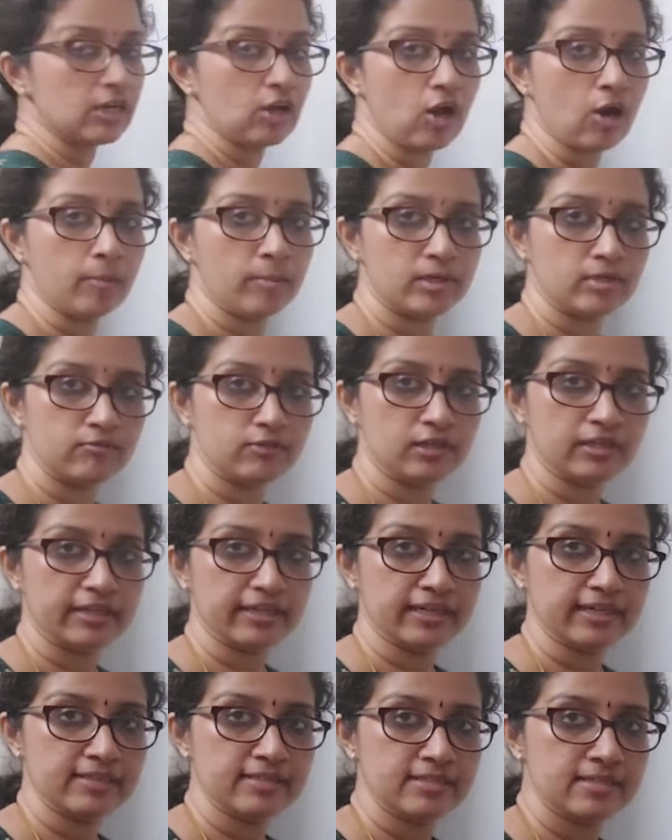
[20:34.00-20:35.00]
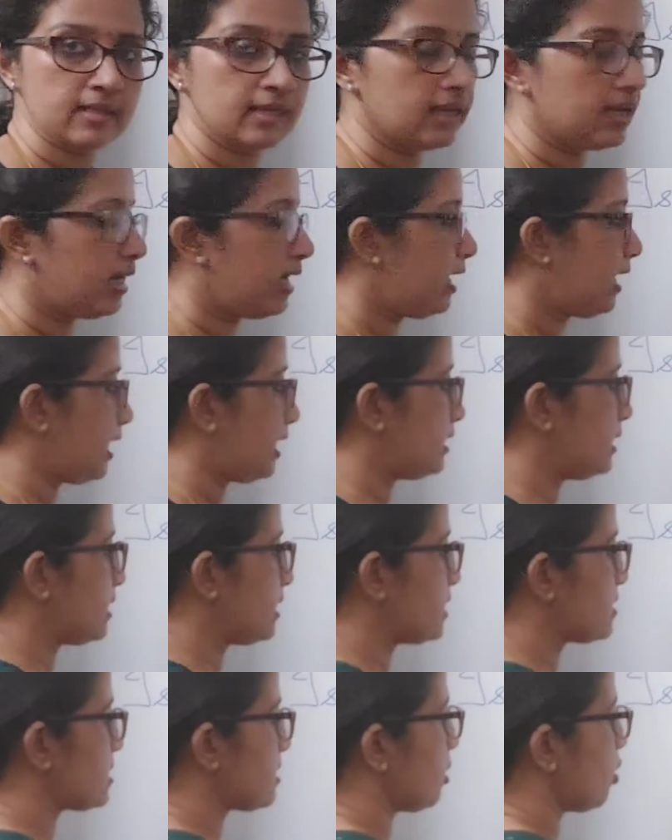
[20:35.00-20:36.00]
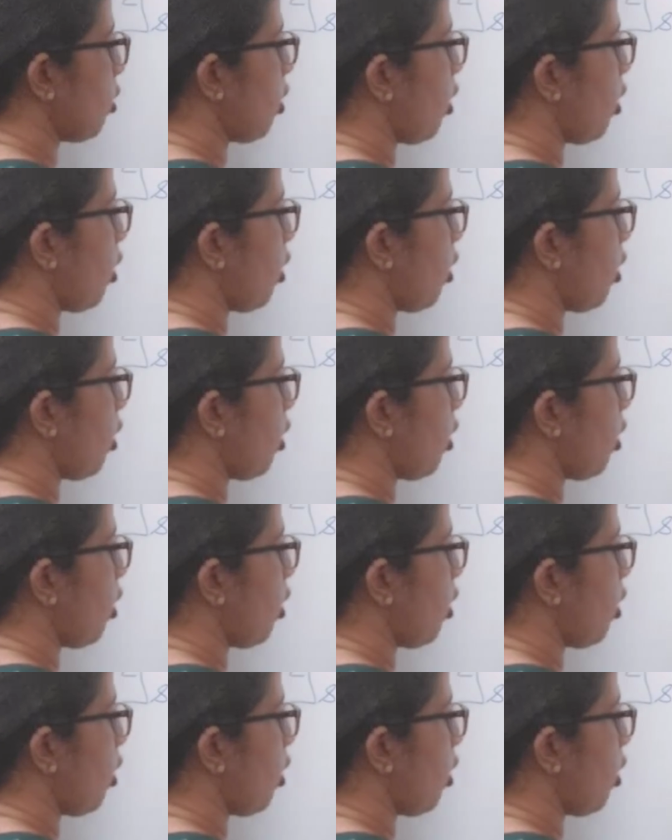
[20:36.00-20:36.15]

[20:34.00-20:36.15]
a common vertex, and there is a